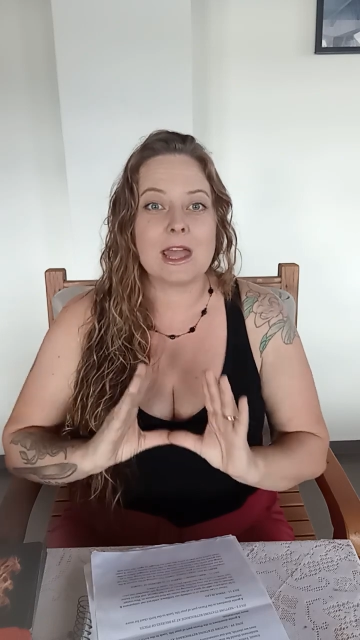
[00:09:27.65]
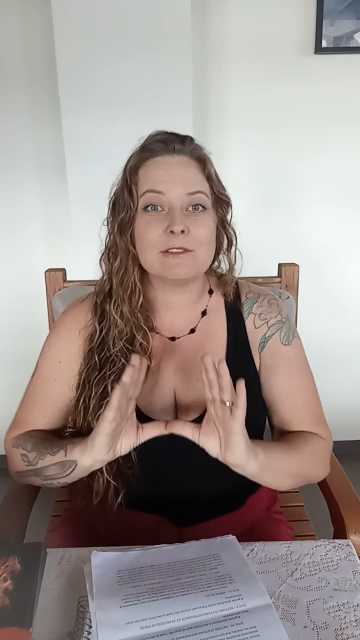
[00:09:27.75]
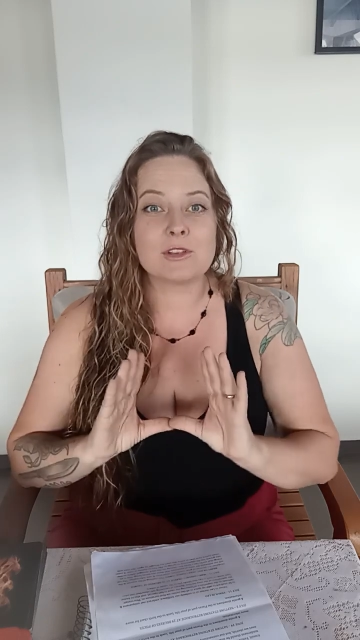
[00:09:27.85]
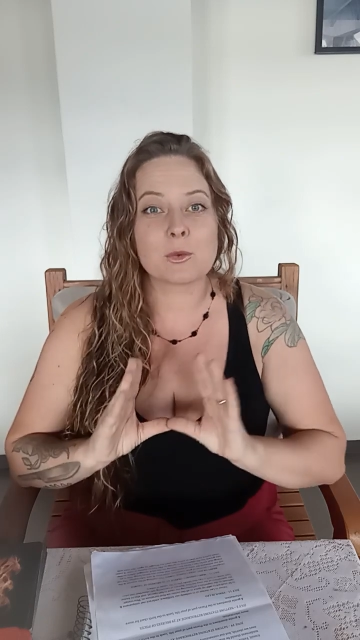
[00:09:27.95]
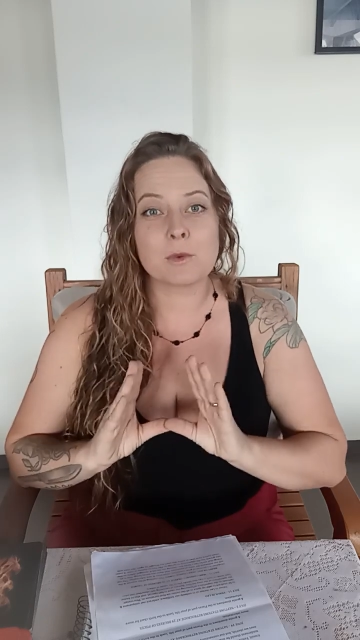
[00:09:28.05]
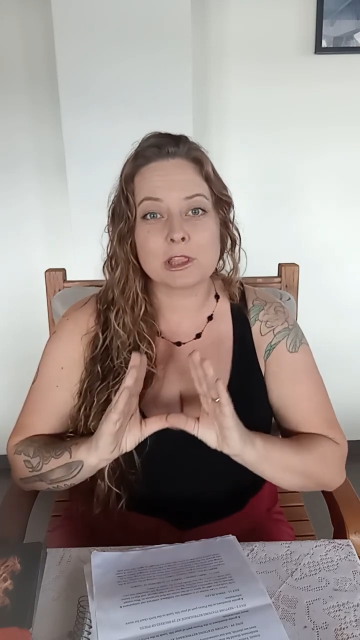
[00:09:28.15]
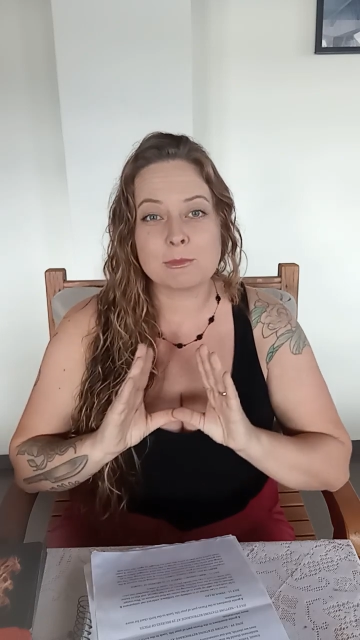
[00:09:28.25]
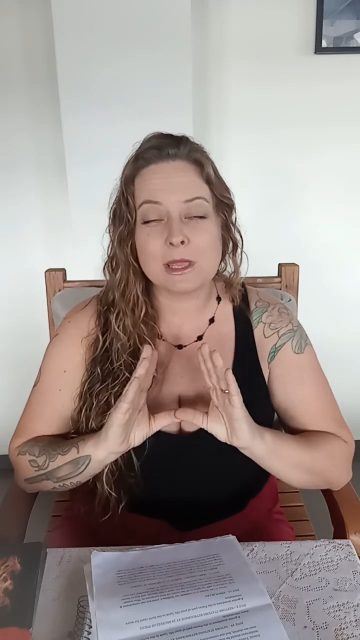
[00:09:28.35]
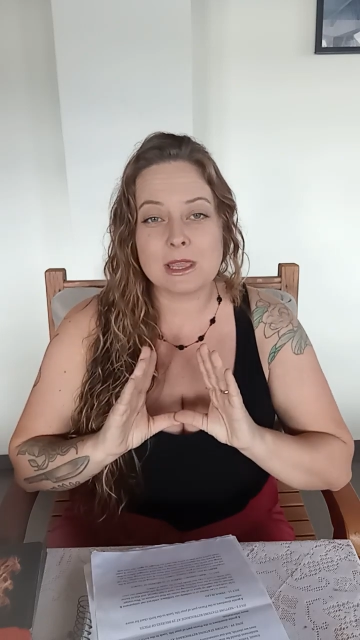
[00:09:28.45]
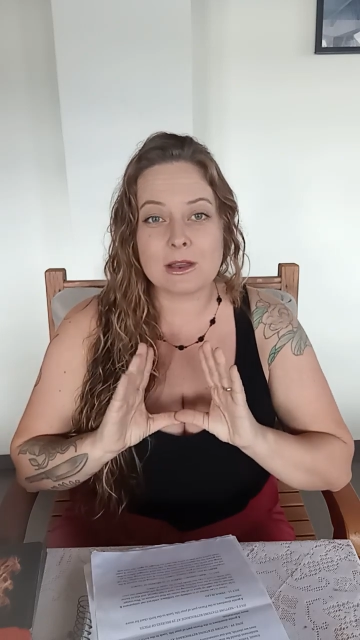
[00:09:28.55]
And if you're with
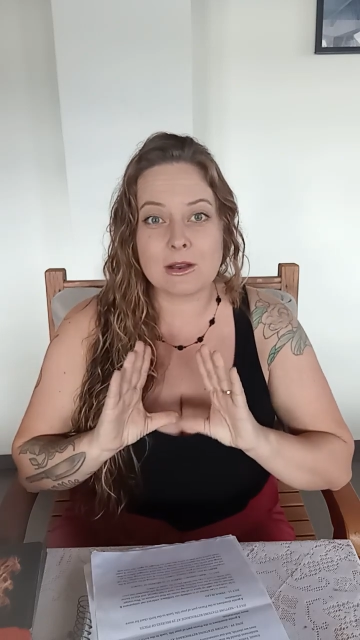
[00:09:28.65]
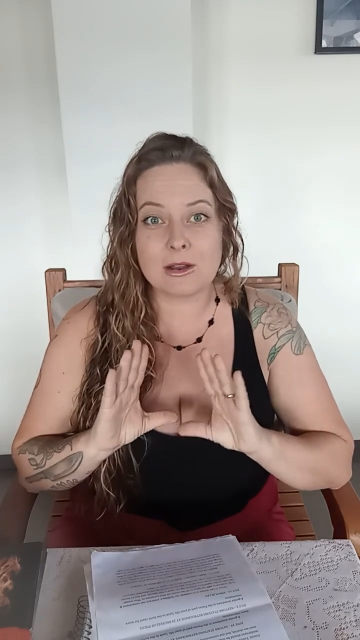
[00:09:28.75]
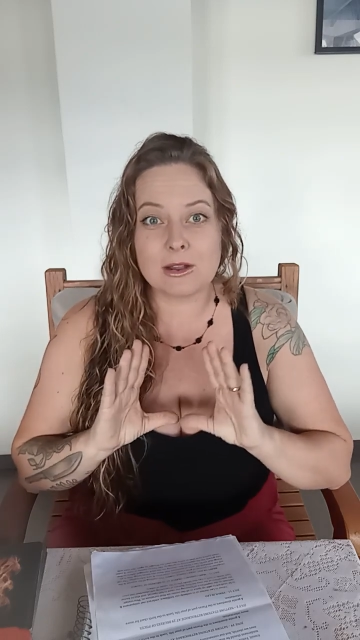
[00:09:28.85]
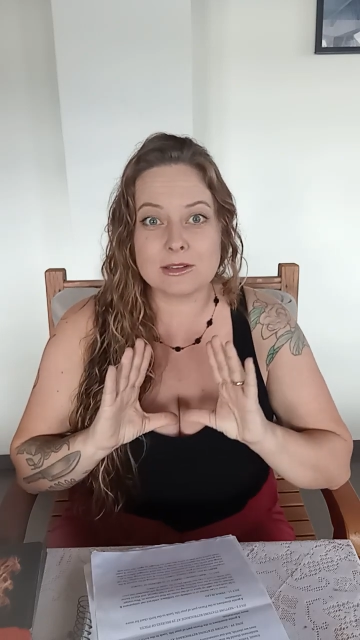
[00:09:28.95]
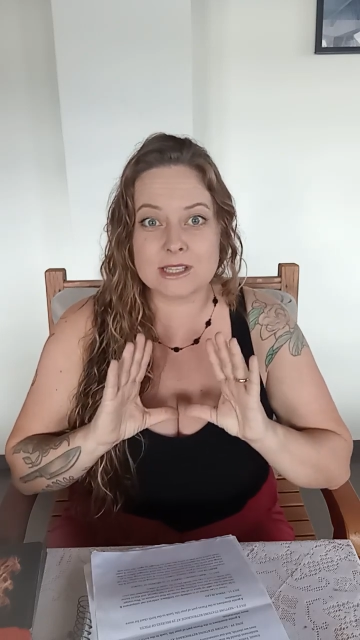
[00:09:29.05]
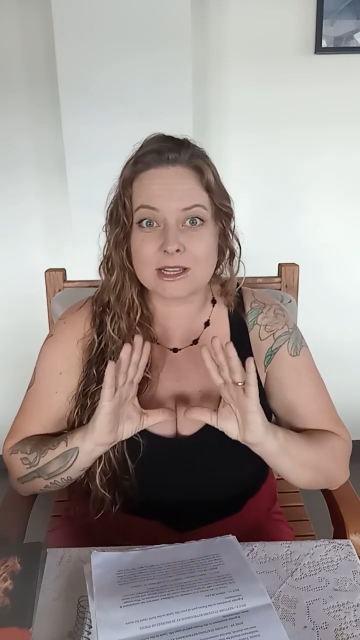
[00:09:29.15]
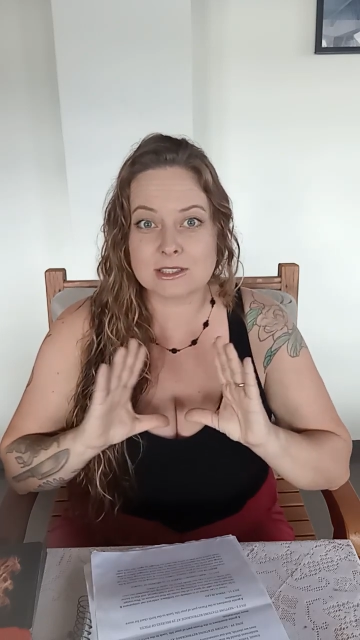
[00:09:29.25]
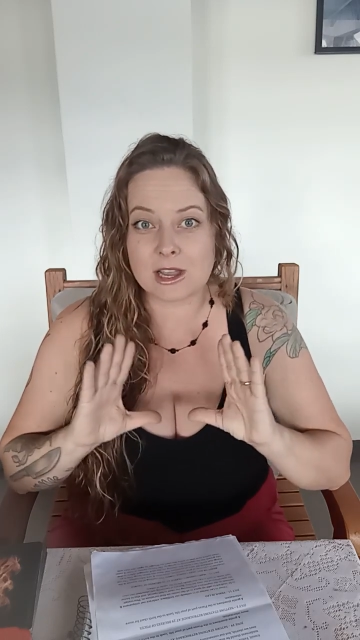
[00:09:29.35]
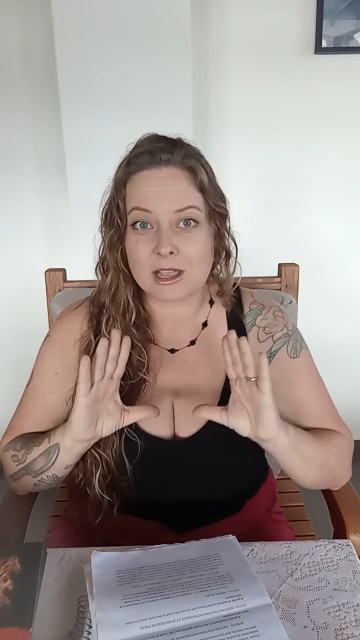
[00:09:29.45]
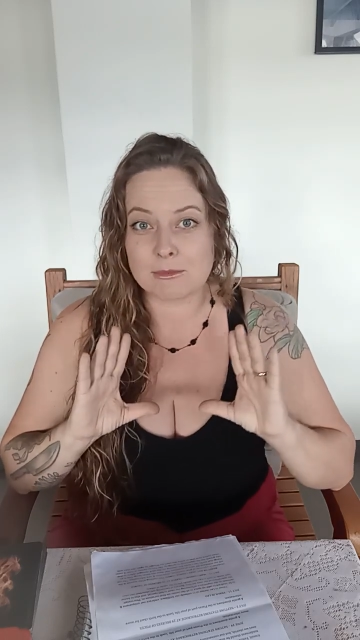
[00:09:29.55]
me on
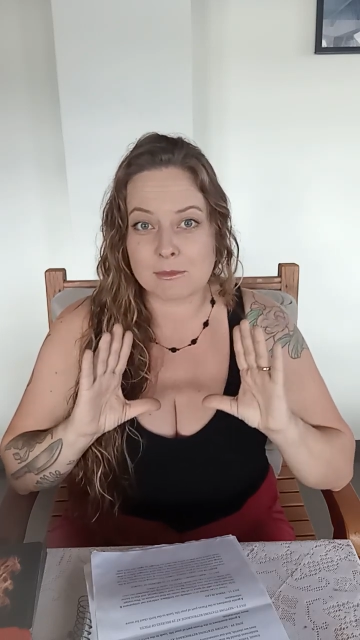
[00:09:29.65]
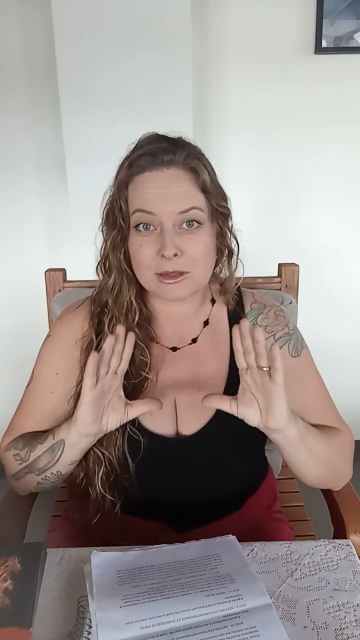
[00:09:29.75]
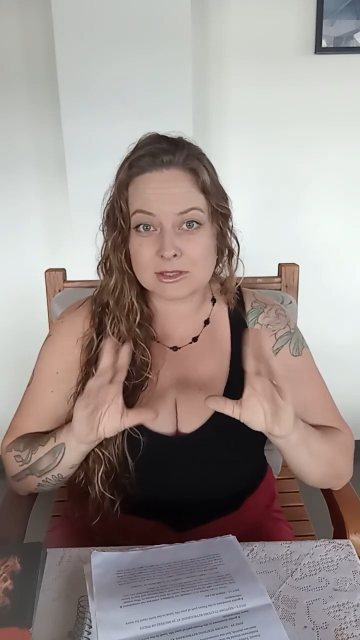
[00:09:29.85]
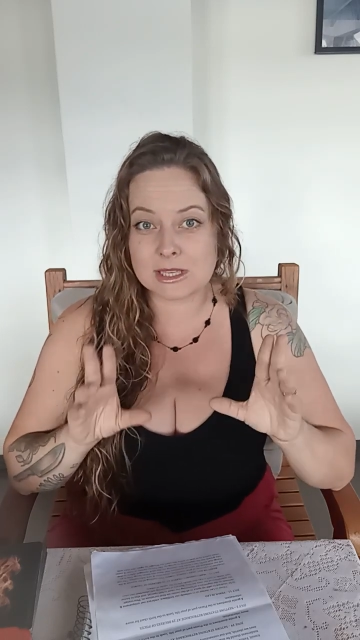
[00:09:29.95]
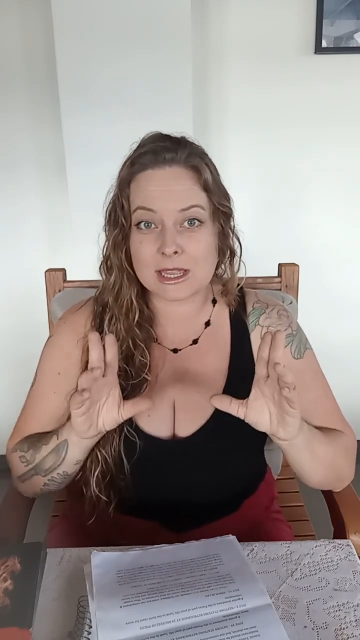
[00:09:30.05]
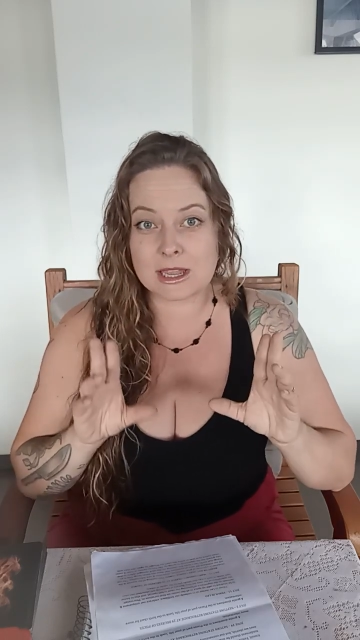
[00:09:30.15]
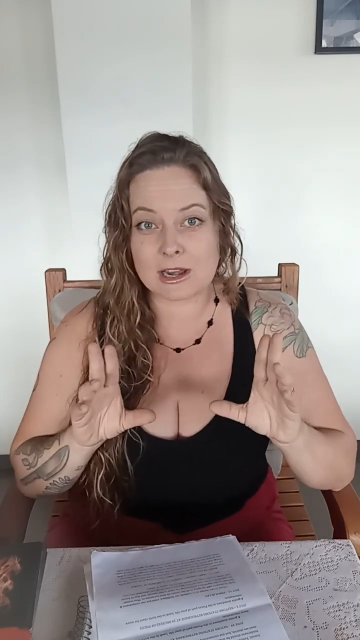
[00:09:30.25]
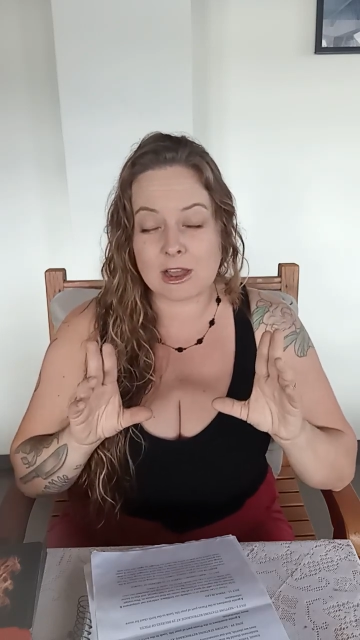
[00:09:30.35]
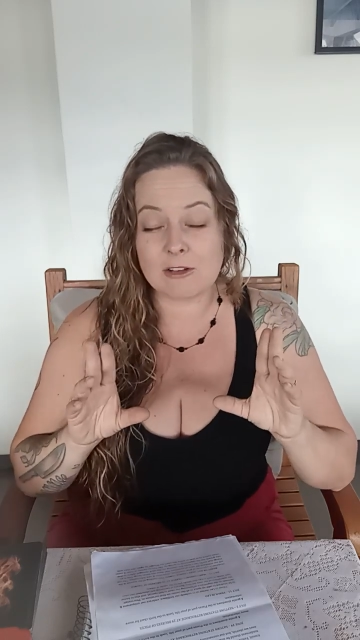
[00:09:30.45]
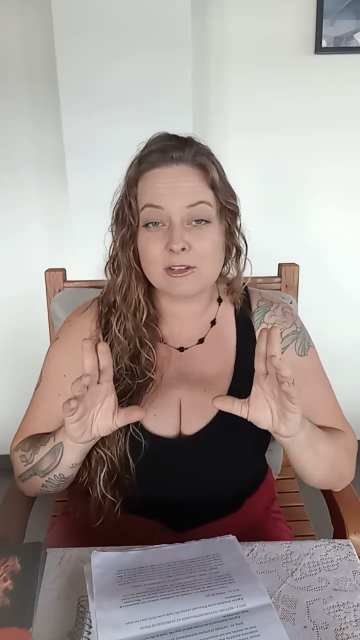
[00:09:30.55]
TikTok, I'm about to get
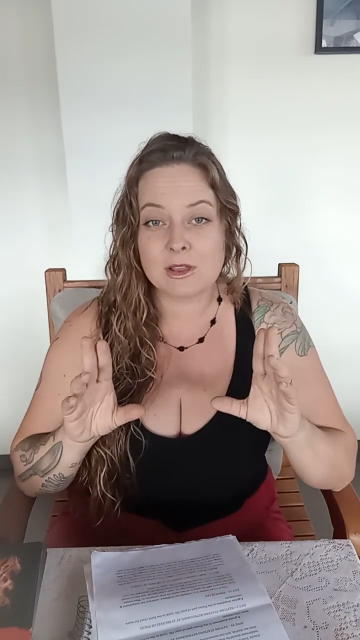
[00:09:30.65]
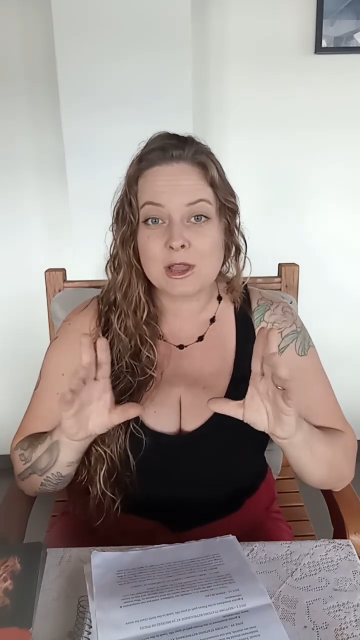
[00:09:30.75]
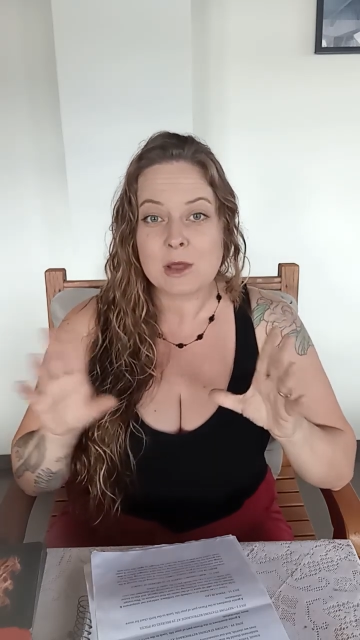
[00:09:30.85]
cut off,